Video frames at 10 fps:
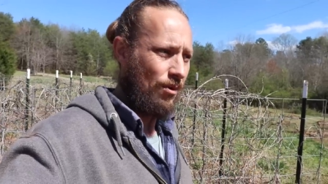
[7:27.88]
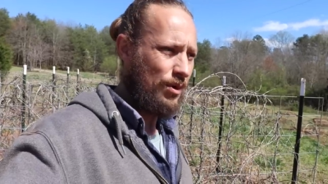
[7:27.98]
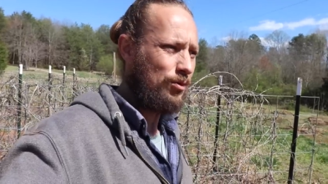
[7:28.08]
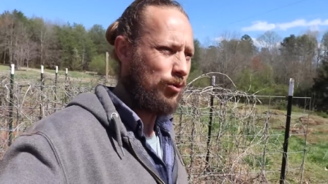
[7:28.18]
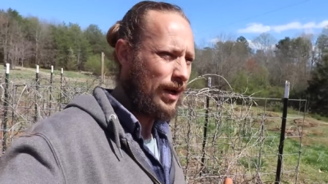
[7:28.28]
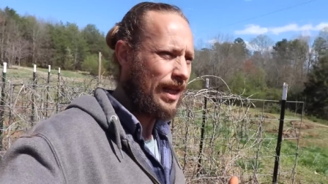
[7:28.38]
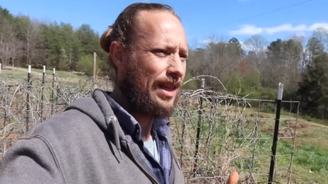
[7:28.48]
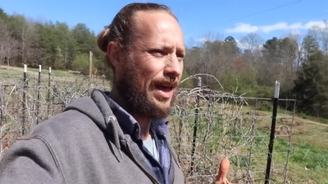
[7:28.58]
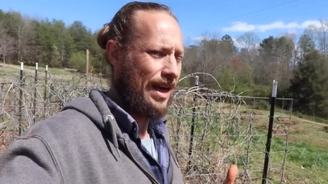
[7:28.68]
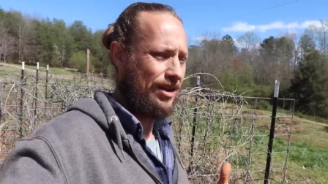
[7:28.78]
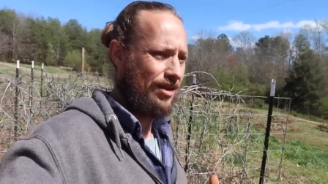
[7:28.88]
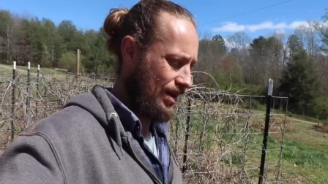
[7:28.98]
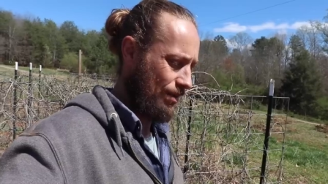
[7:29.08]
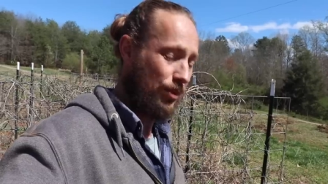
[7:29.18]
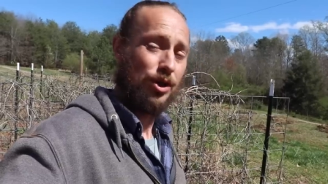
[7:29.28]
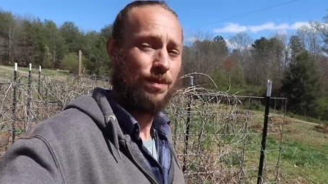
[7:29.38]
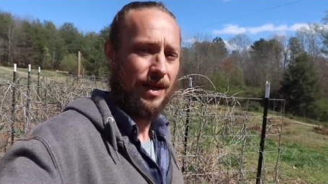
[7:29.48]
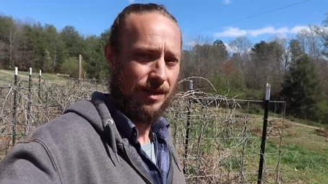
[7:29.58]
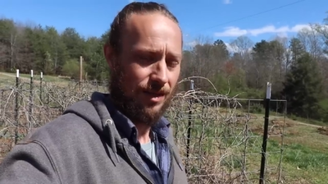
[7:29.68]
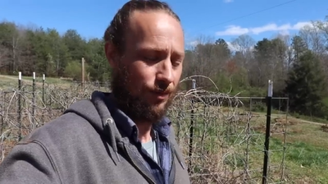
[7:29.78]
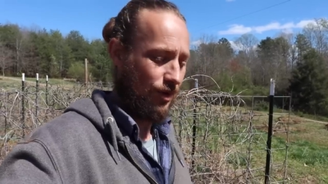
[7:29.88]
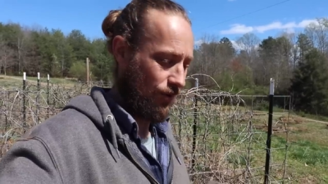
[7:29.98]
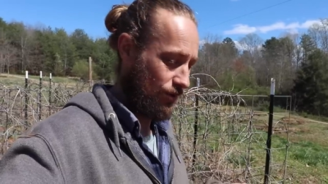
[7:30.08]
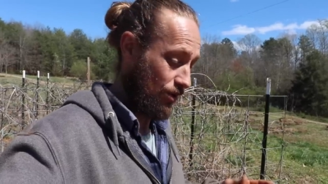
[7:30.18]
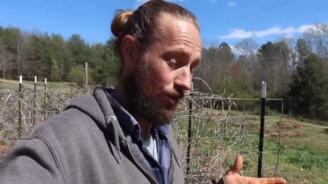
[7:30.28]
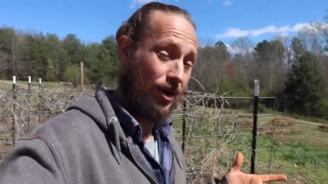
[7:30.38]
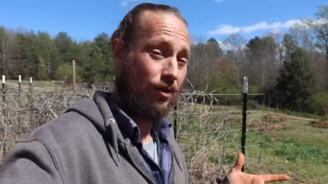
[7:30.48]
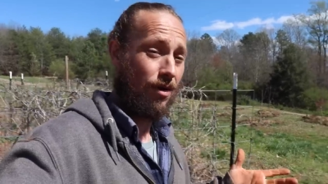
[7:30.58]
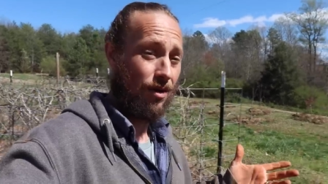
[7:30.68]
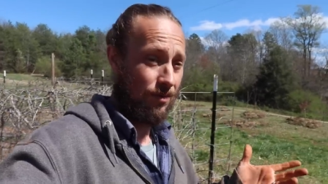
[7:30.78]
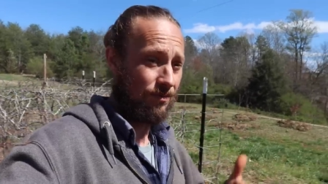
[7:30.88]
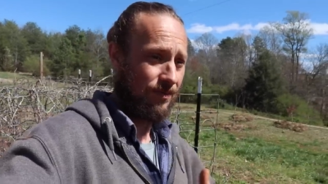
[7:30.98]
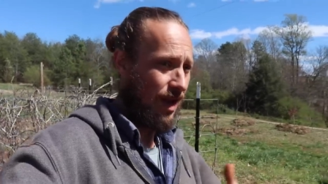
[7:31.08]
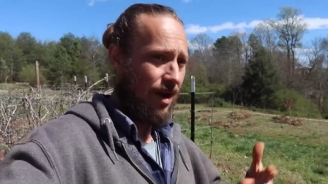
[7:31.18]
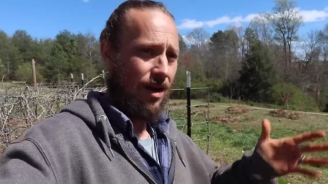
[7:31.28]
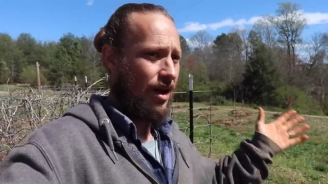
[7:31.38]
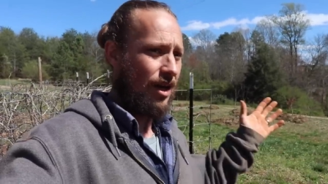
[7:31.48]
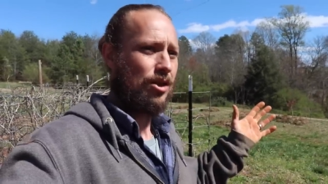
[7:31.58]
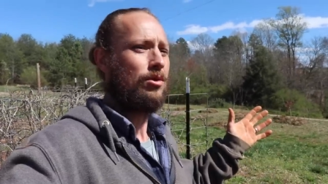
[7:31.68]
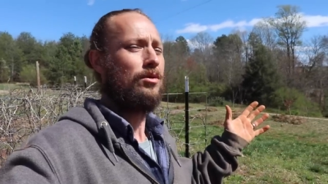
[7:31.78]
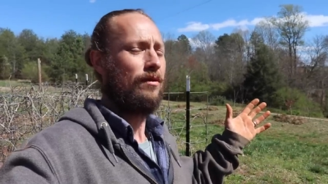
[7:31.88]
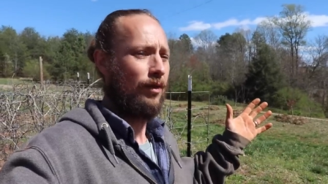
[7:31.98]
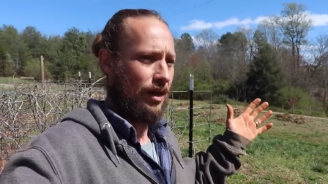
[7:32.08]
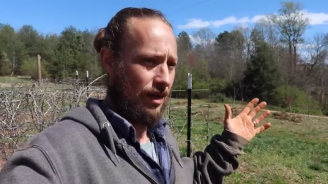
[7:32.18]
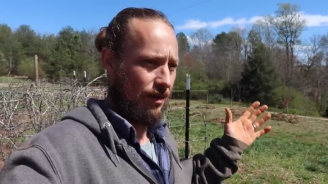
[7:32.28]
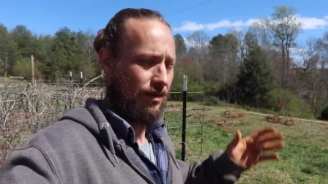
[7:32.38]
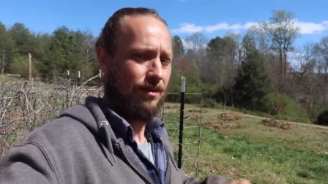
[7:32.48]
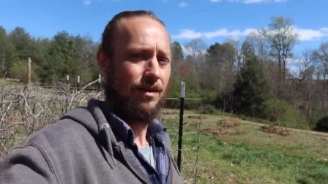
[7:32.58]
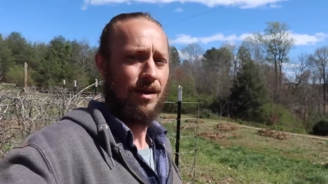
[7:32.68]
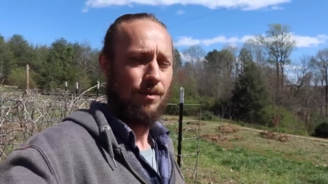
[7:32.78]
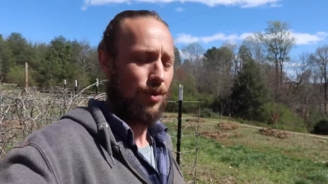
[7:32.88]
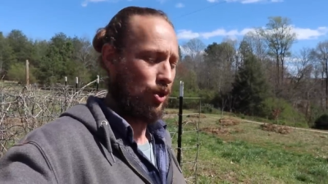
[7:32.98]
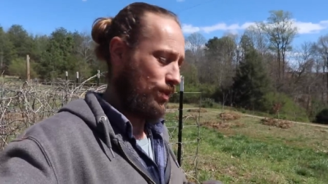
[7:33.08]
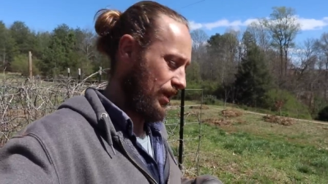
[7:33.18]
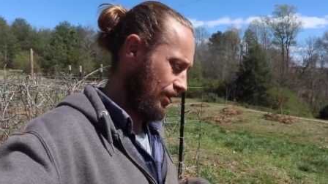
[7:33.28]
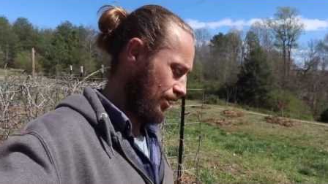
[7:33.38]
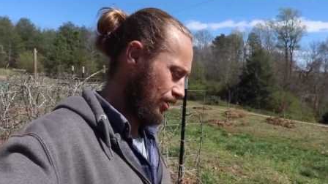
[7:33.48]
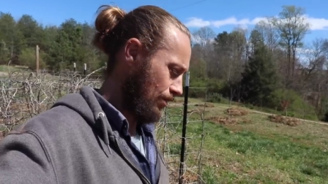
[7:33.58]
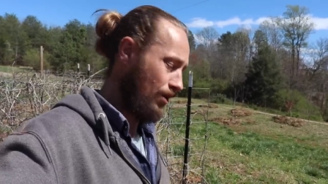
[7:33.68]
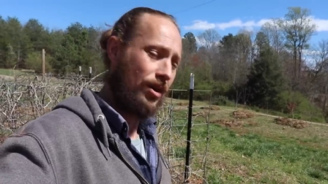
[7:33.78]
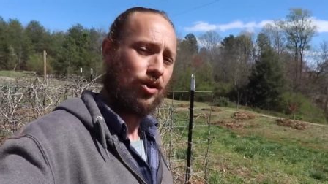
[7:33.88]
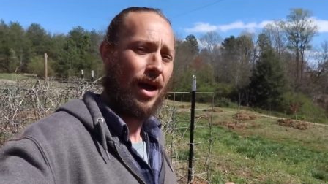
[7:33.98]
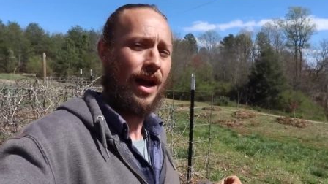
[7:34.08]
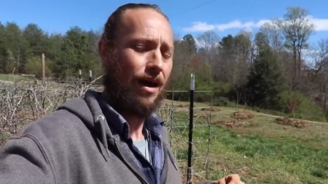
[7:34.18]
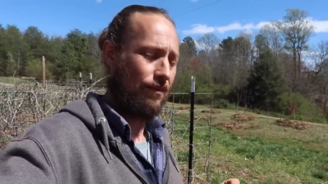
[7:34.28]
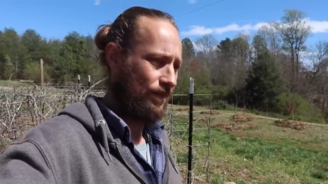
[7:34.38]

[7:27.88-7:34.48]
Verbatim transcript: we really liked the uh, bush beans that we grew. So we're gonna grow exclusively bush beans this year. We're gonna try it out.